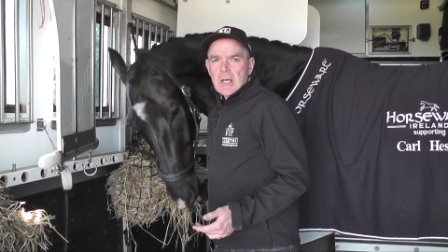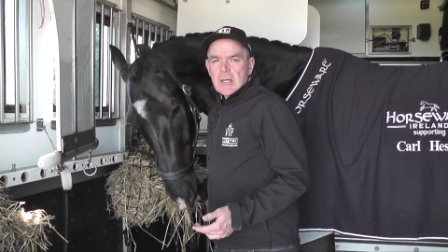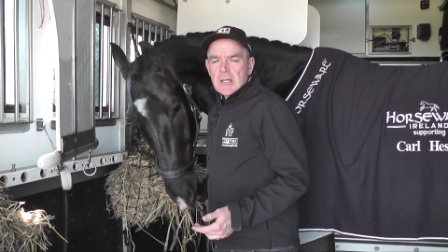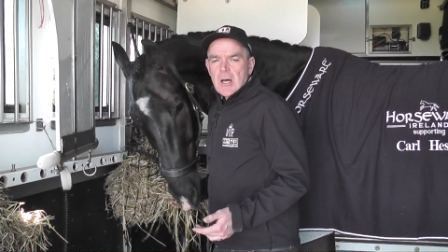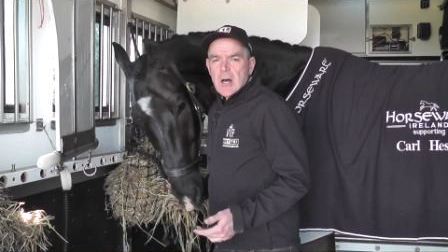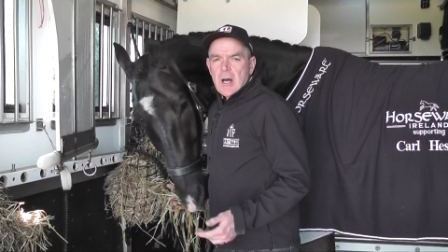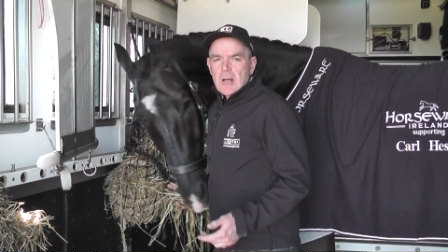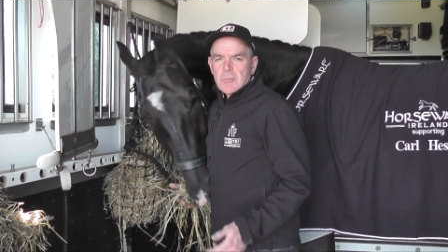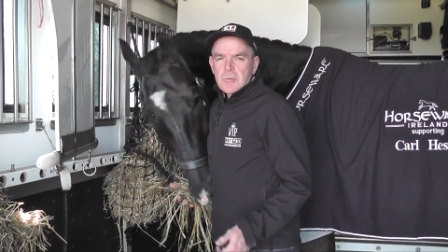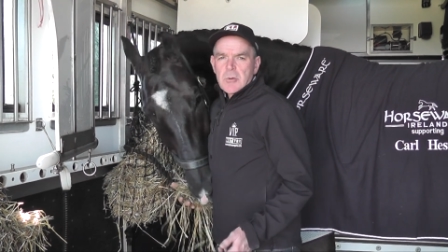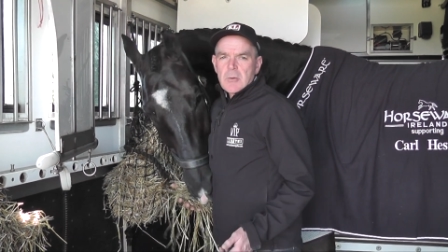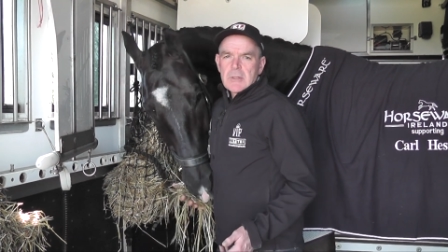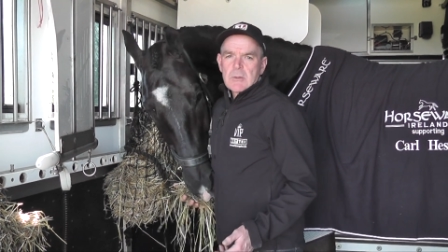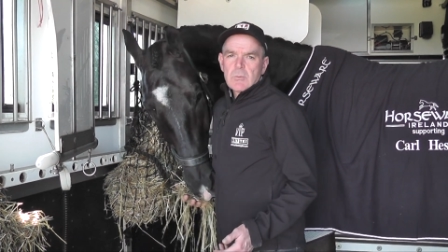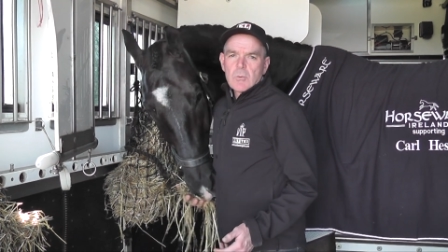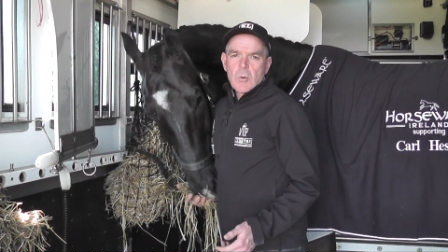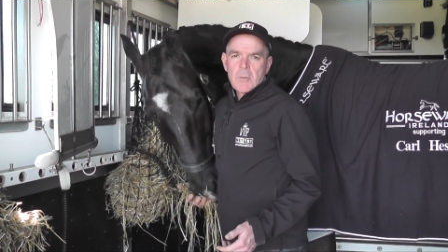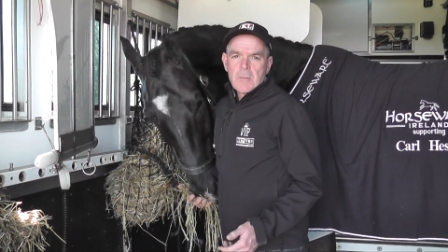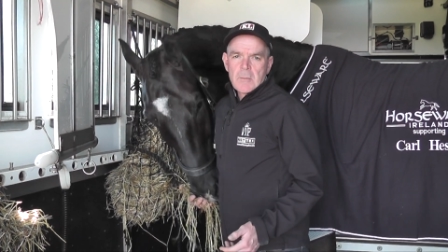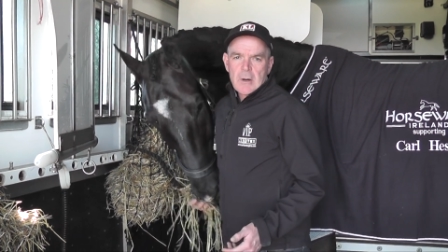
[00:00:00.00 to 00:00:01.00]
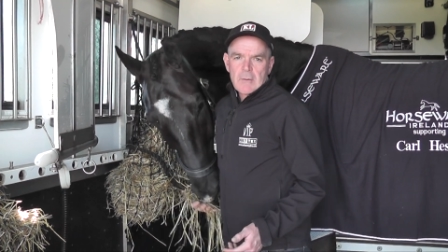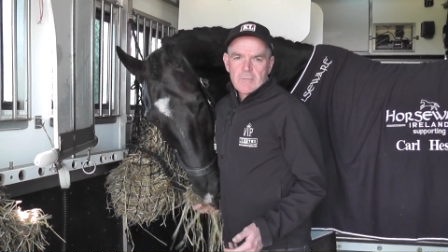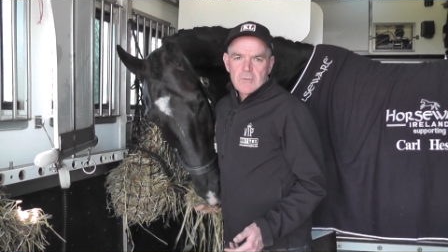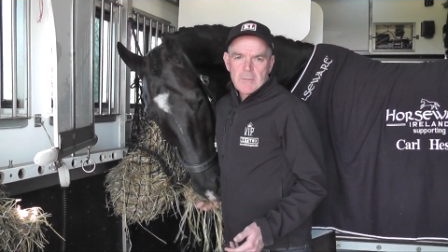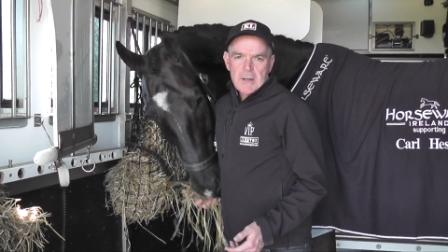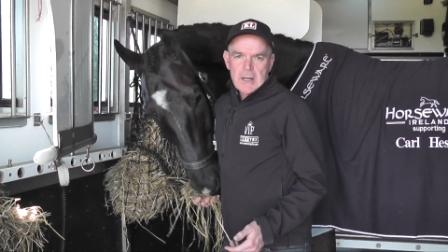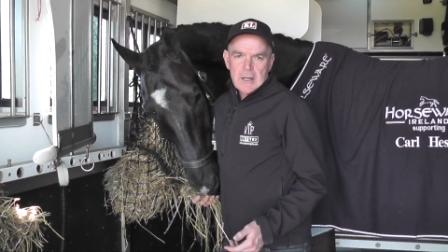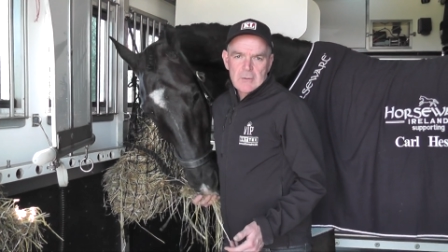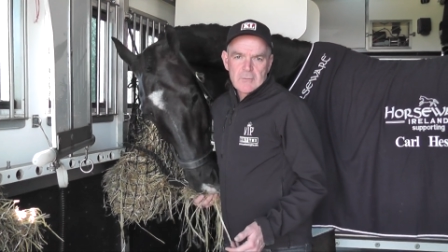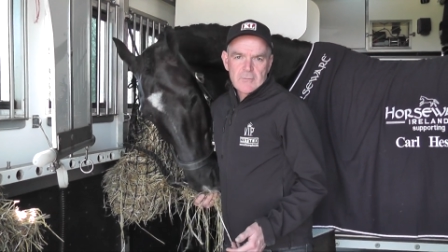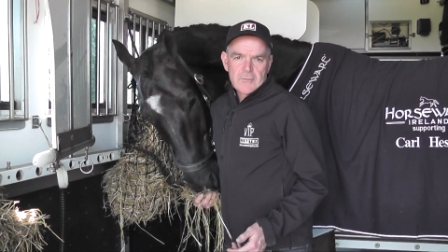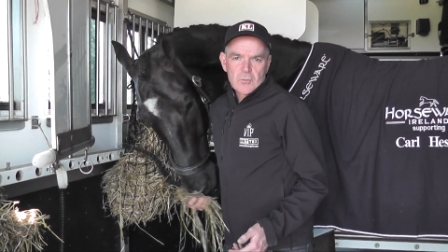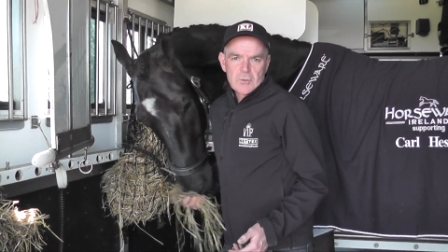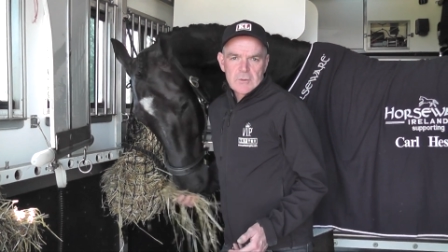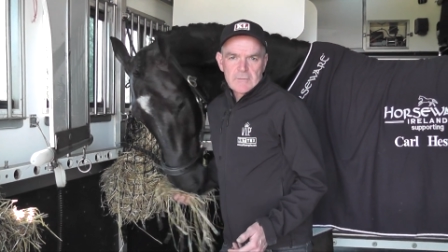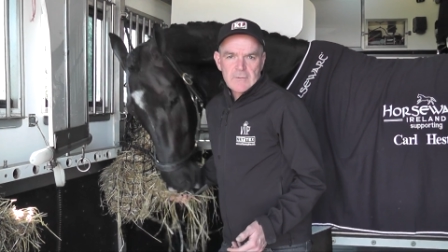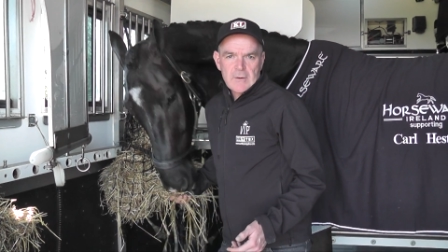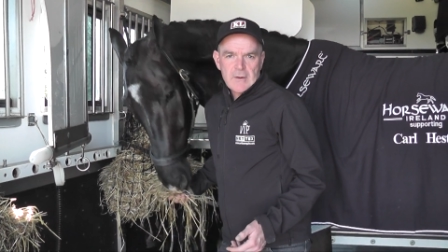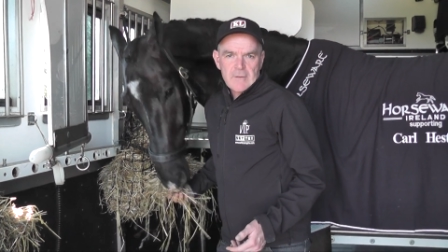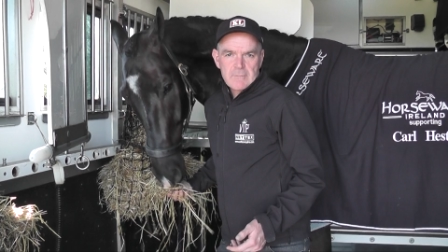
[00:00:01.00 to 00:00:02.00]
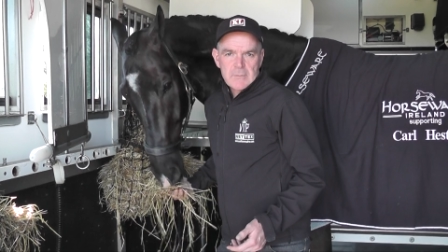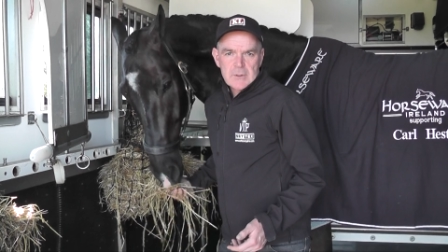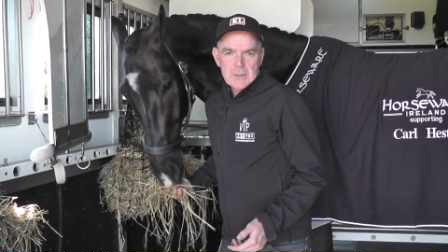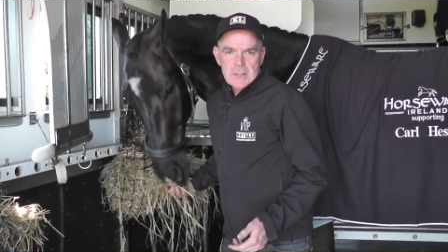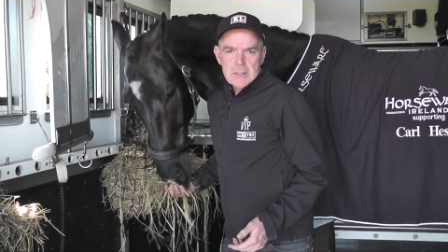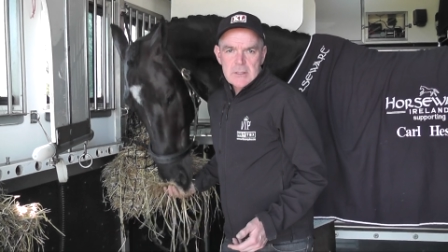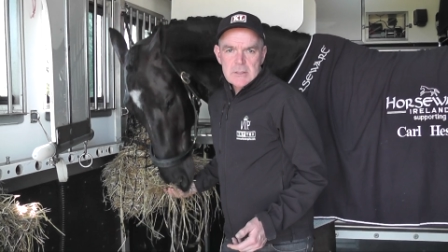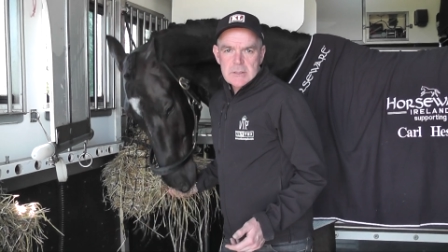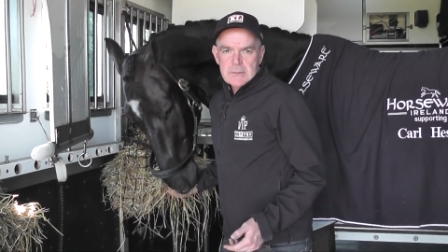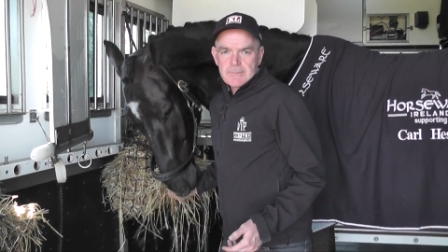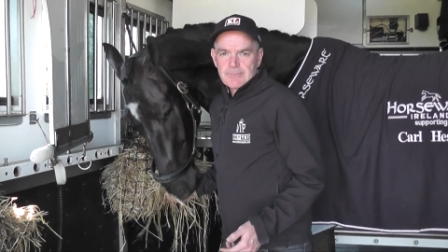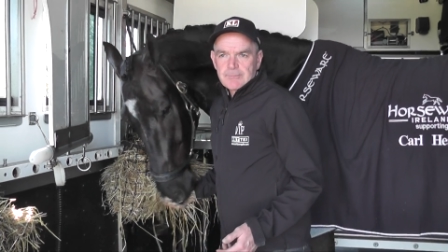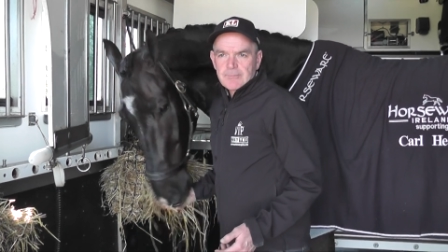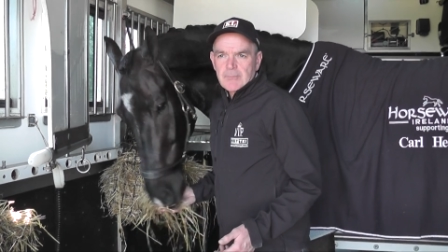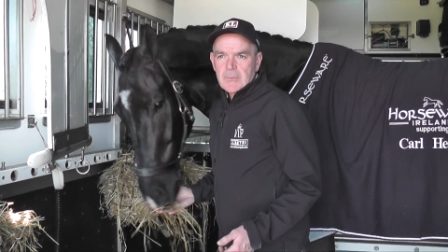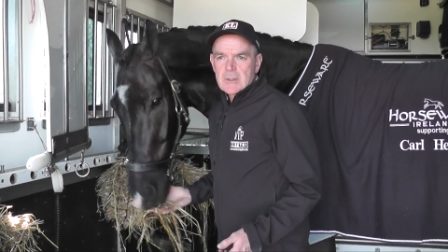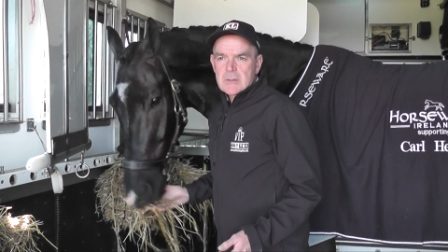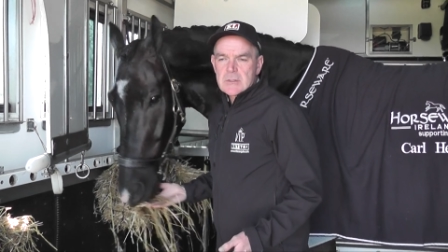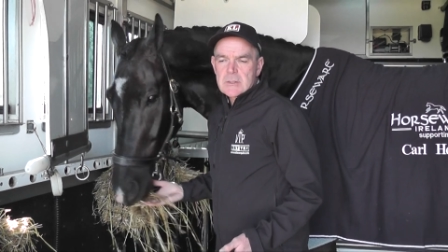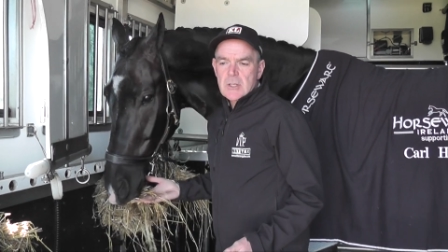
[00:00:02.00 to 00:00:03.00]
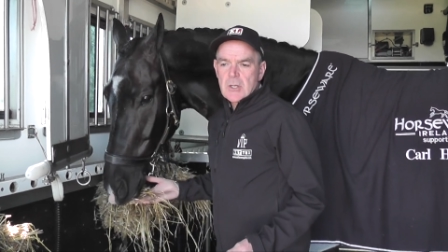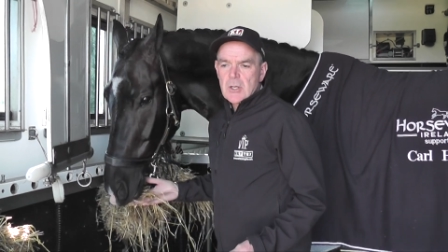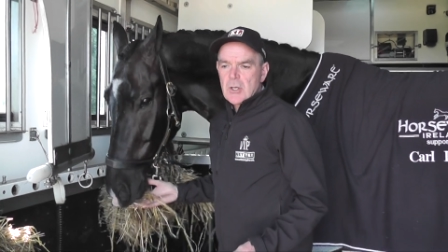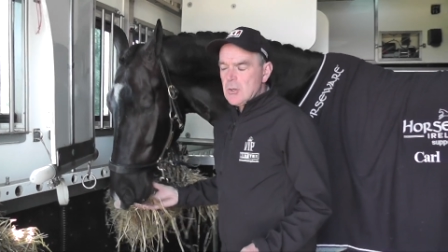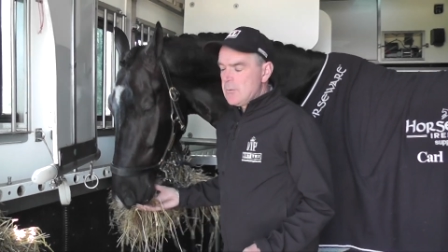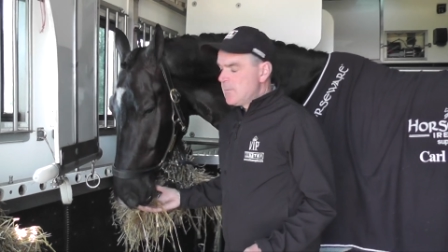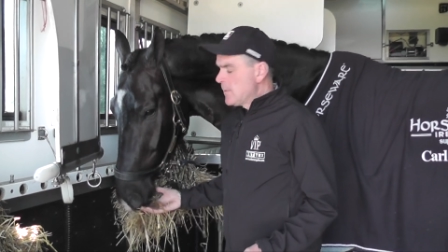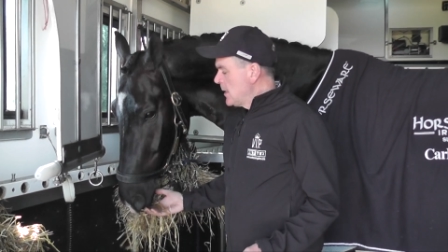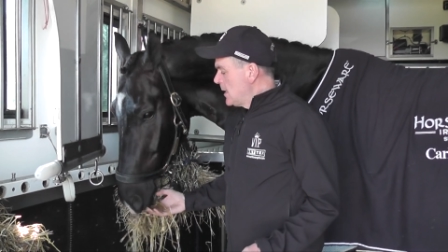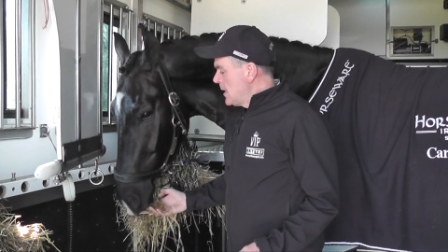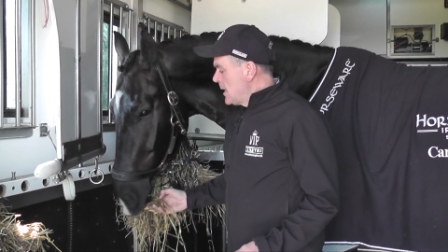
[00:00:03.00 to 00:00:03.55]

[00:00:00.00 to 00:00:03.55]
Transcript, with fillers: Carl will probably warm him up for about 45 minutes so